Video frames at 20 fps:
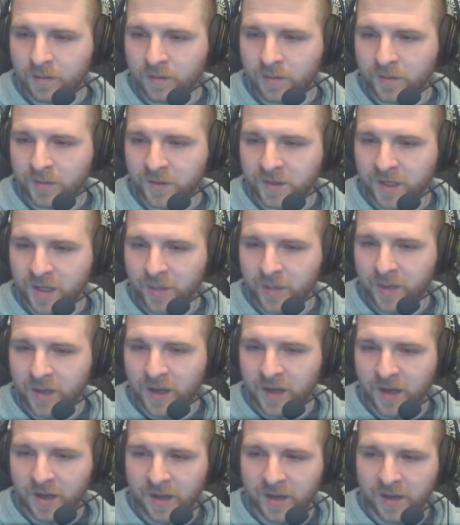Just keep an
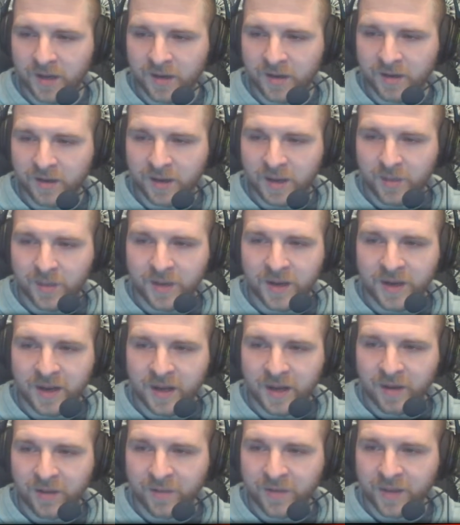eye in, keeping an
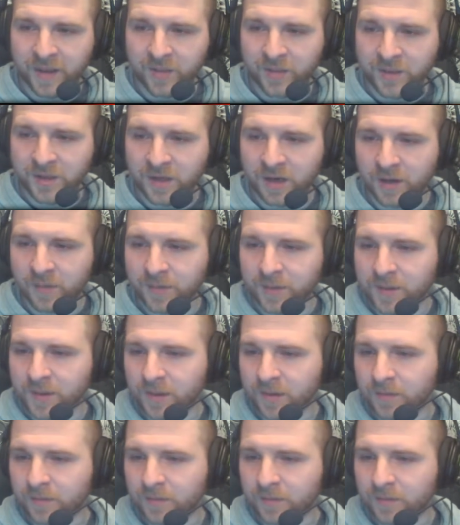eye out for them ships.